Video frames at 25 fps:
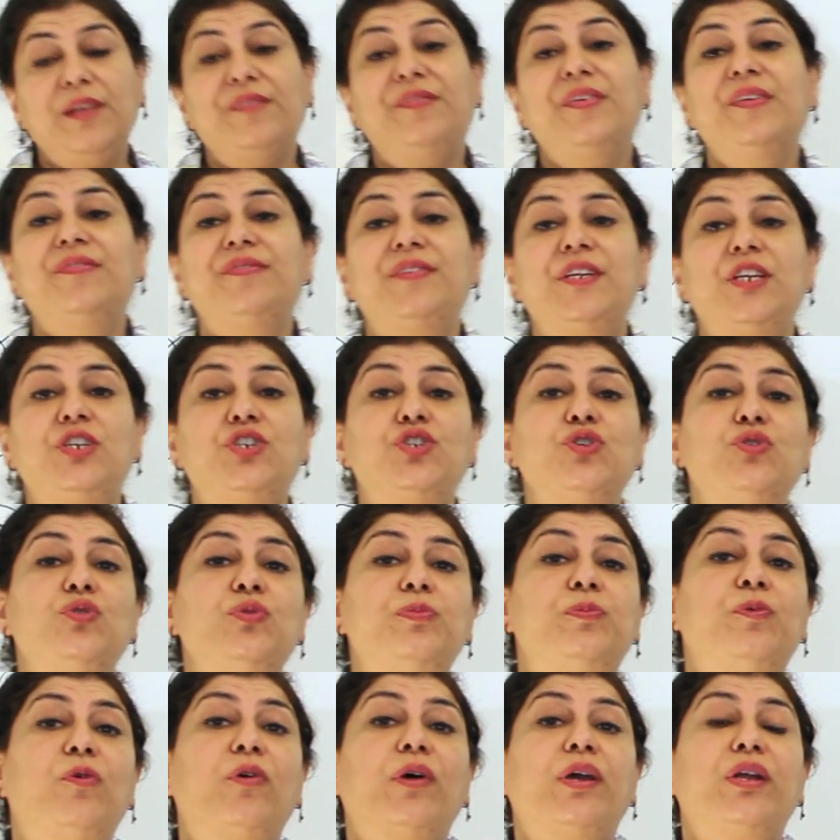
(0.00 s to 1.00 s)

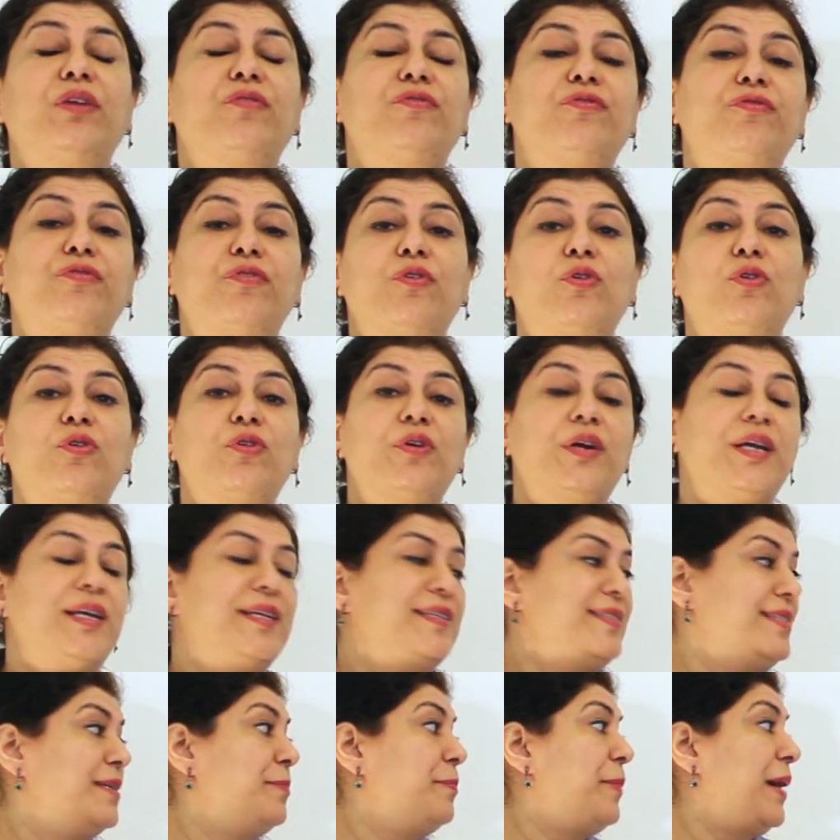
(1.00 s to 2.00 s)
52.4
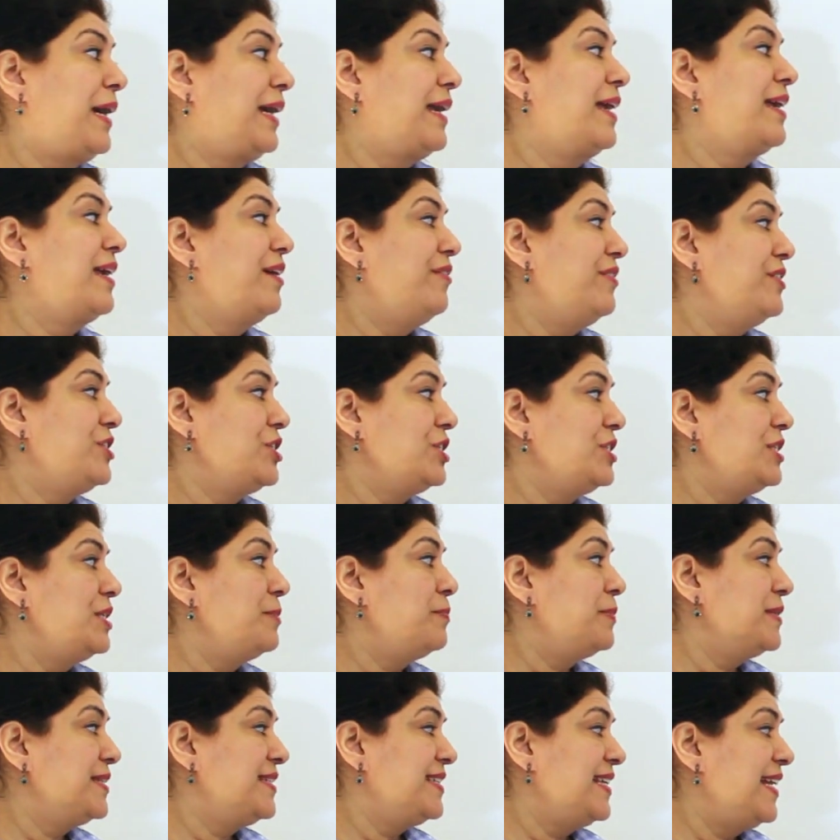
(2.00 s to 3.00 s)
is the packing
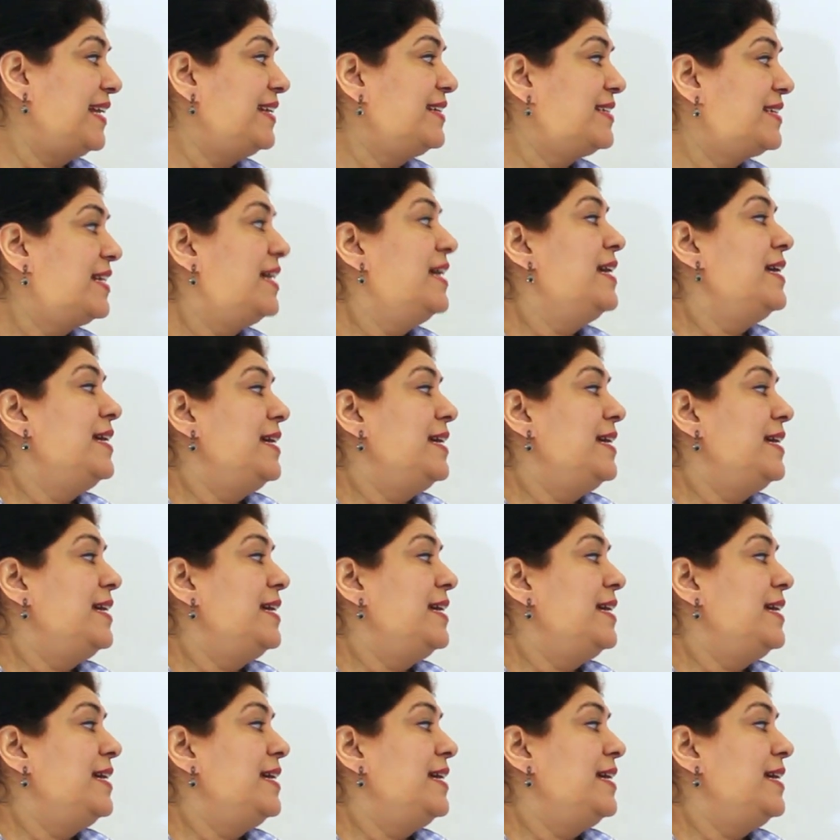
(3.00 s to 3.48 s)
efficiency percent,